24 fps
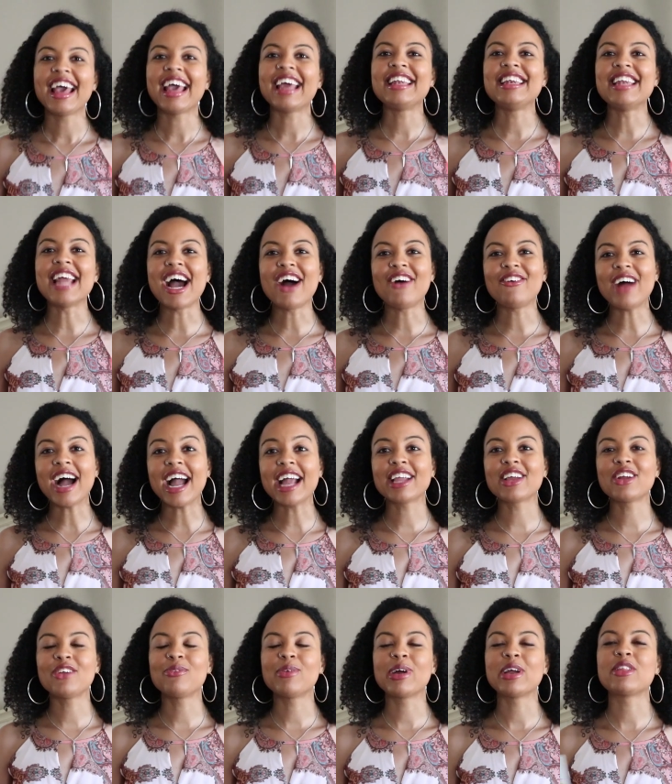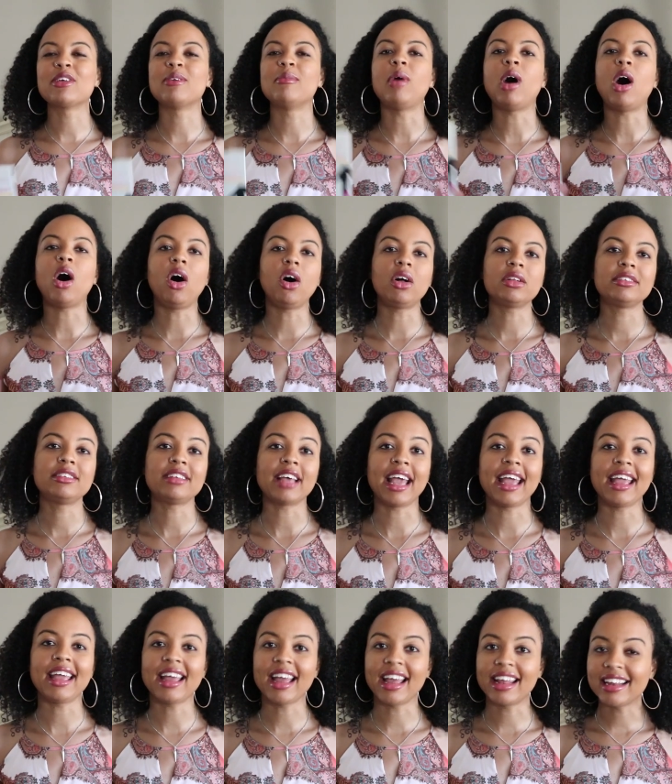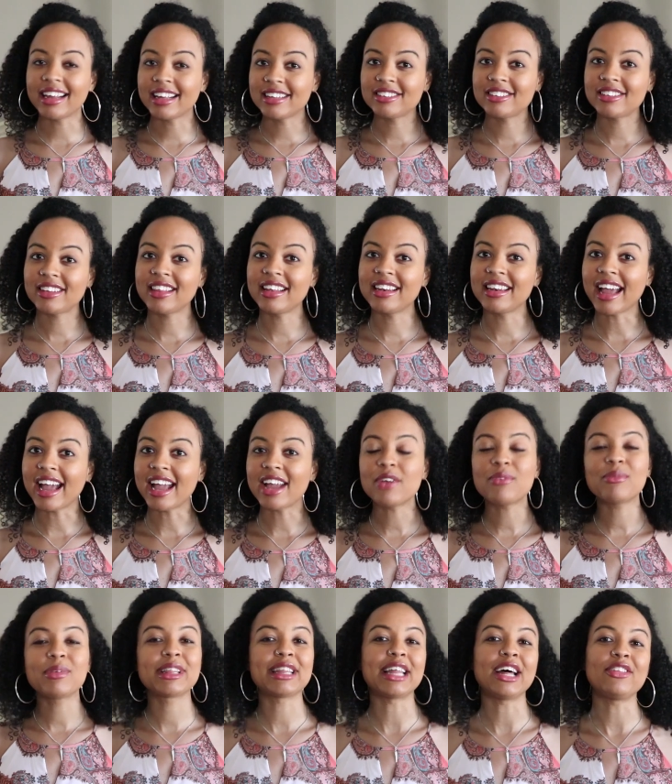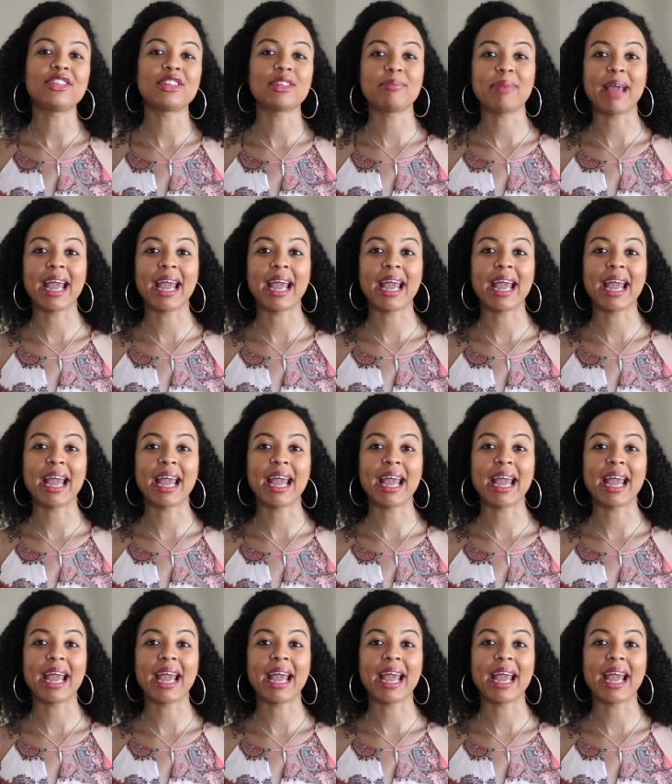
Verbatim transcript: and now I can wear them all day and into the night without the